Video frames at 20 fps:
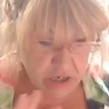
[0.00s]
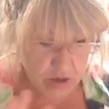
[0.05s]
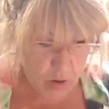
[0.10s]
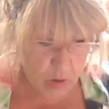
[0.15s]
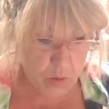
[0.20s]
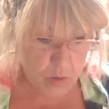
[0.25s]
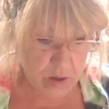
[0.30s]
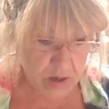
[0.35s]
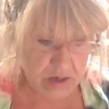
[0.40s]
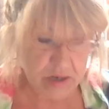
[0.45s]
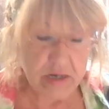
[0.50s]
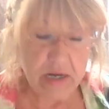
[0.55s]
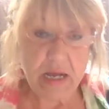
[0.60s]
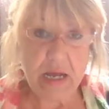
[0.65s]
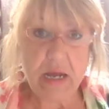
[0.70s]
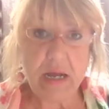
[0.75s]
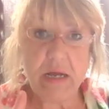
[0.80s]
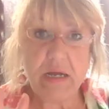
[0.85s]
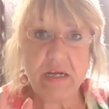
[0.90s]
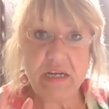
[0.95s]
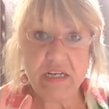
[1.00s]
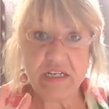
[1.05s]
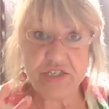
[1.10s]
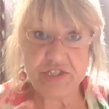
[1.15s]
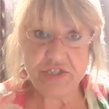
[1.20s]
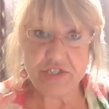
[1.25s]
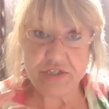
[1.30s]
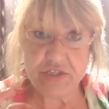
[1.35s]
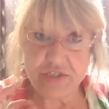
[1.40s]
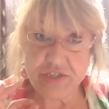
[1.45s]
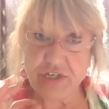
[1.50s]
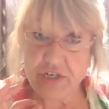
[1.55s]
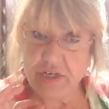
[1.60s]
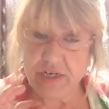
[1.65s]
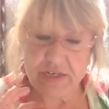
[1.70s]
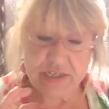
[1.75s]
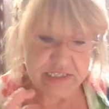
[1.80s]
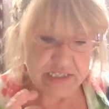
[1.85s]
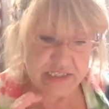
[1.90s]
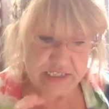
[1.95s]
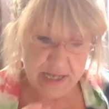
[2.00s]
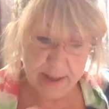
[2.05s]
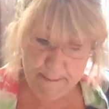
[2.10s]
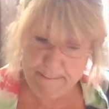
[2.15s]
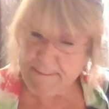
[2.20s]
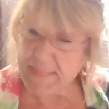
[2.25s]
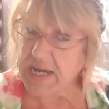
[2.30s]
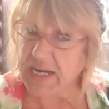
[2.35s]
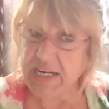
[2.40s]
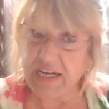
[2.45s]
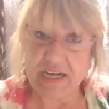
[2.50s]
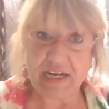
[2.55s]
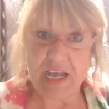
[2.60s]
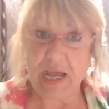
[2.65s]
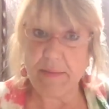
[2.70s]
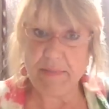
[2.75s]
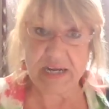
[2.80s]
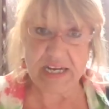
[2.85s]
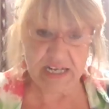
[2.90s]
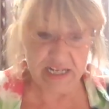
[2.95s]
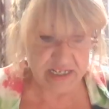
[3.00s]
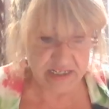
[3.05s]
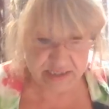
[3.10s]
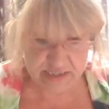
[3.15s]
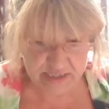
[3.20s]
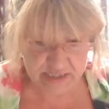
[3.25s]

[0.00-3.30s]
Or some money coming in